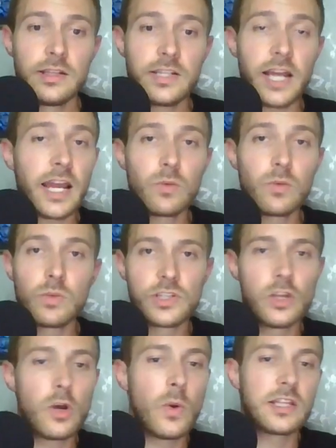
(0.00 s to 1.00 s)
Diane was
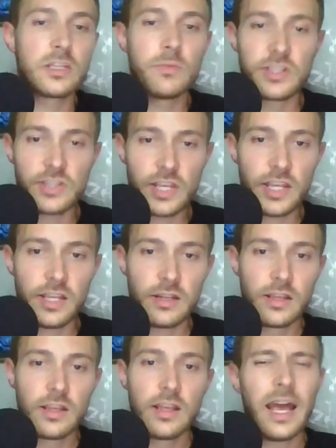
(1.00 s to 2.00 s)
nowhere to be seen,
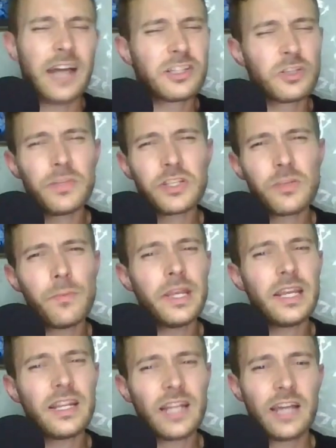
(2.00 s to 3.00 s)
and to miss a
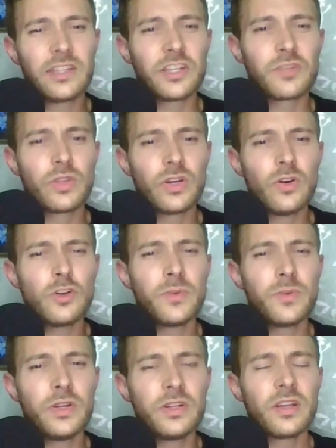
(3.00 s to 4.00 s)
meeting like this with her
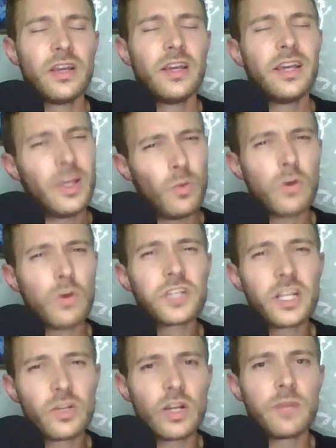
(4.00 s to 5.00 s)
husband, it was
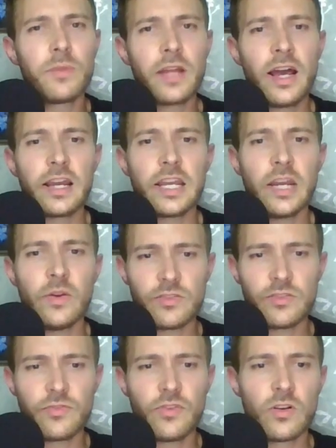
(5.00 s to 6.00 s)
incredibly out of
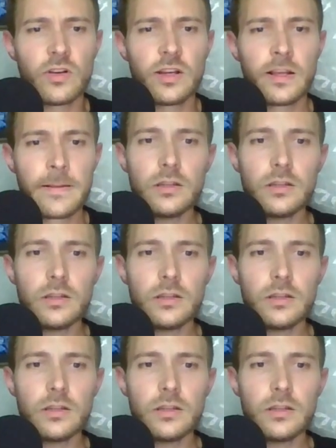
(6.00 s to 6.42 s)
character for her.